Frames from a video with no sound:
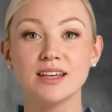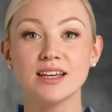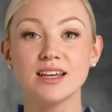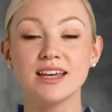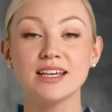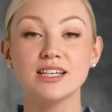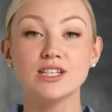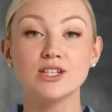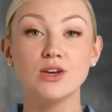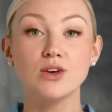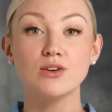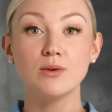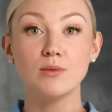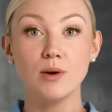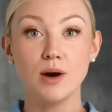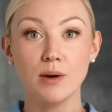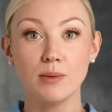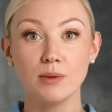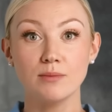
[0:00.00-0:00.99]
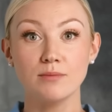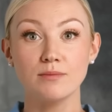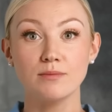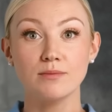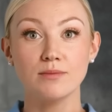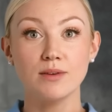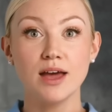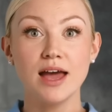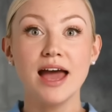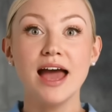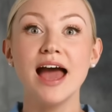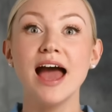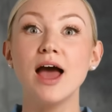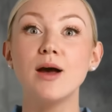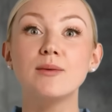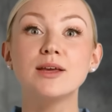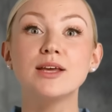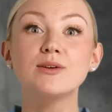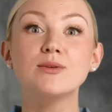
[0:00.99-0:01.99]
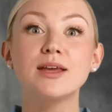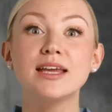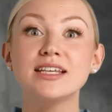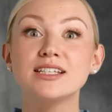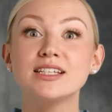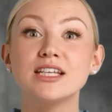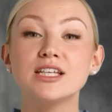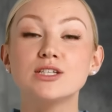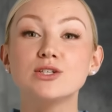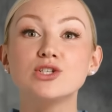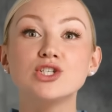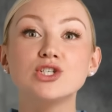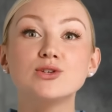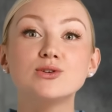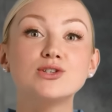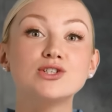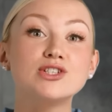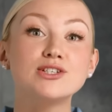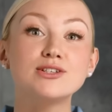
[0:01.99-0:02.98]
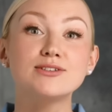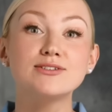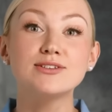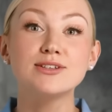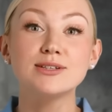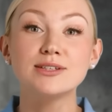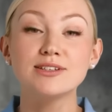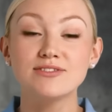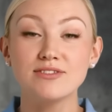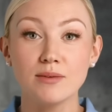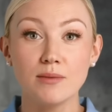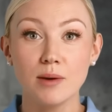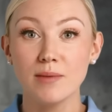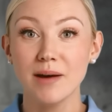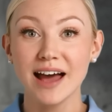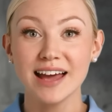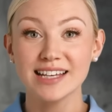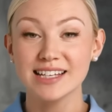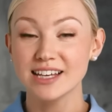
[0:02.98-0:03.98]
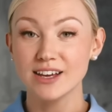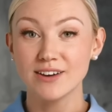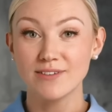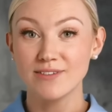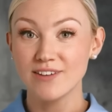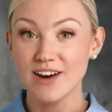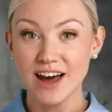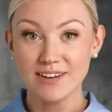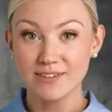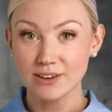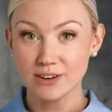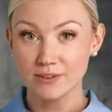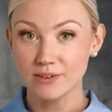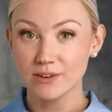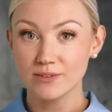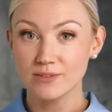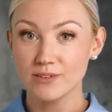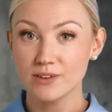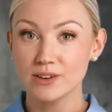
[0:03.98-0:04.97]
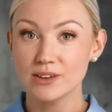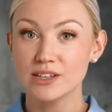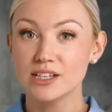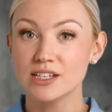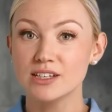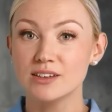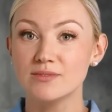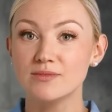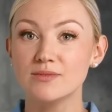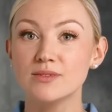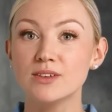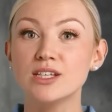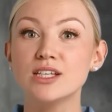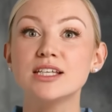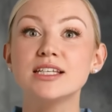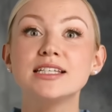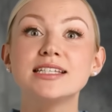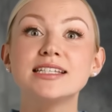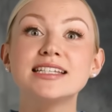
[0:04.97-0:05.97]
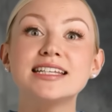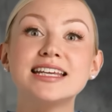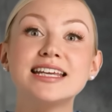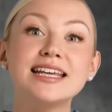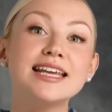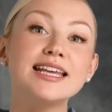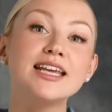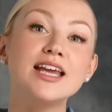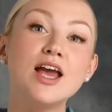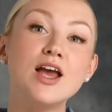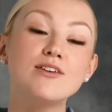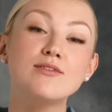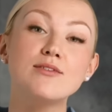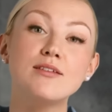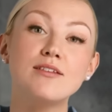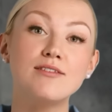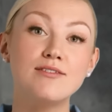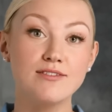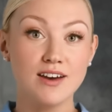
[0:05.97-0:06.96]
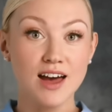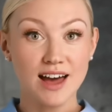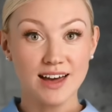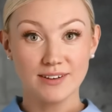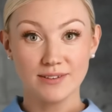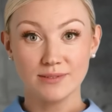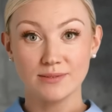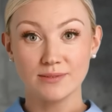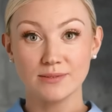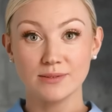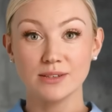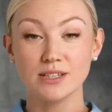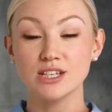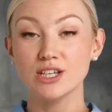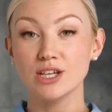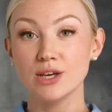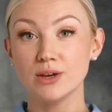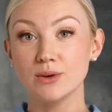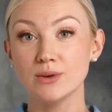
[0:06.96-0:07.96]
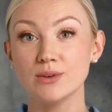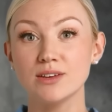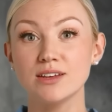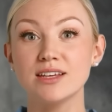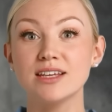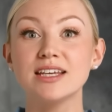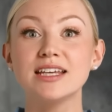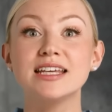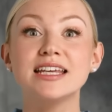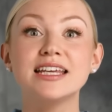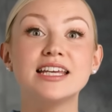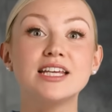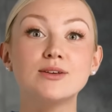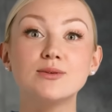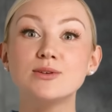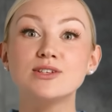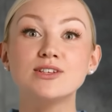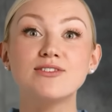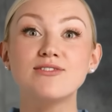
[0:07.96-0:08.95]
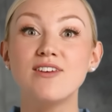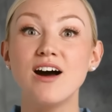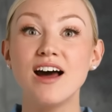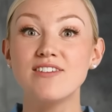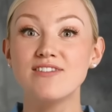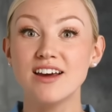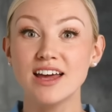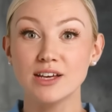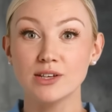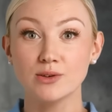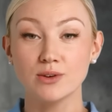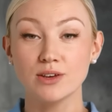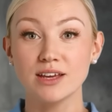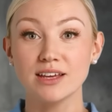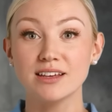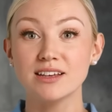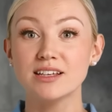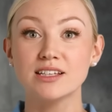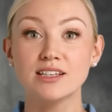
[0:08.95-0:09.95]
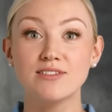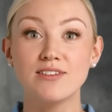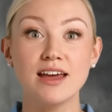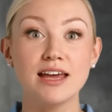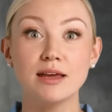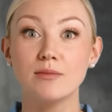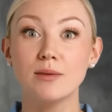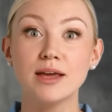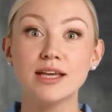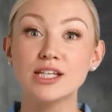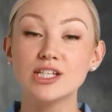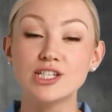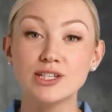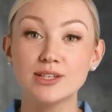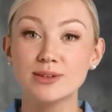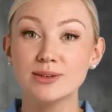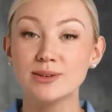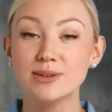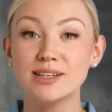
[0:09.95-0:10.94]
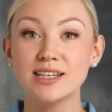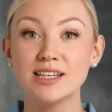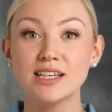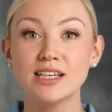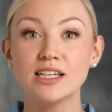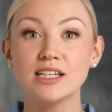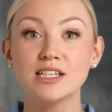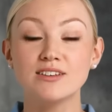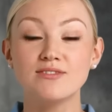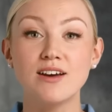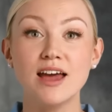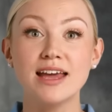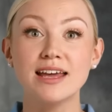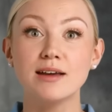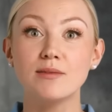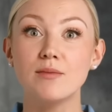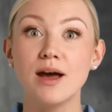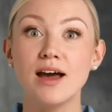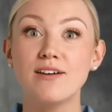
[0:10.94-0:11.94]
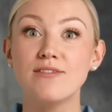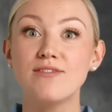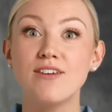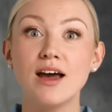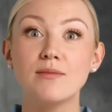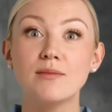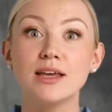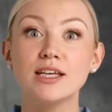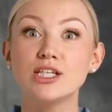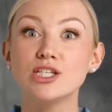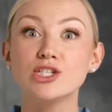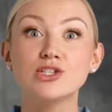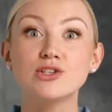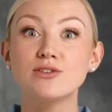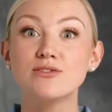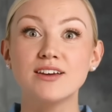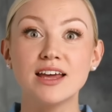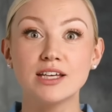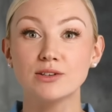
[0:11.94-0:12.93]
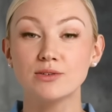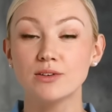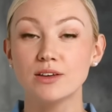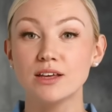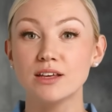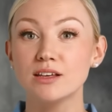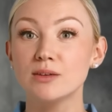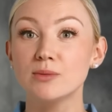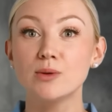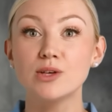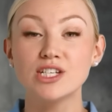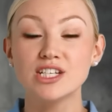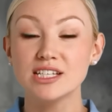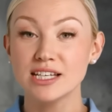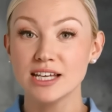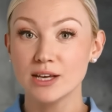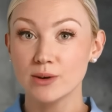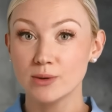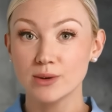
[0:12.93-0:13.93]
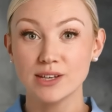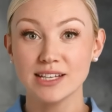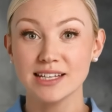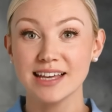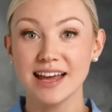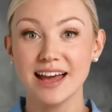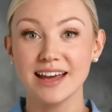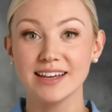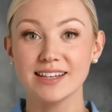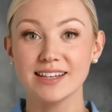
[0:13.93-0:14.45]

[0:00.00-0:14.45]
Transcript: Let's solve a problem. How many ways can you choose 2 fruits from a basket of 5 different fruits? C of 5, 2 equals to 5 factorial divided by 2 divided by 5 minus 2 factorial, which is equal to 10.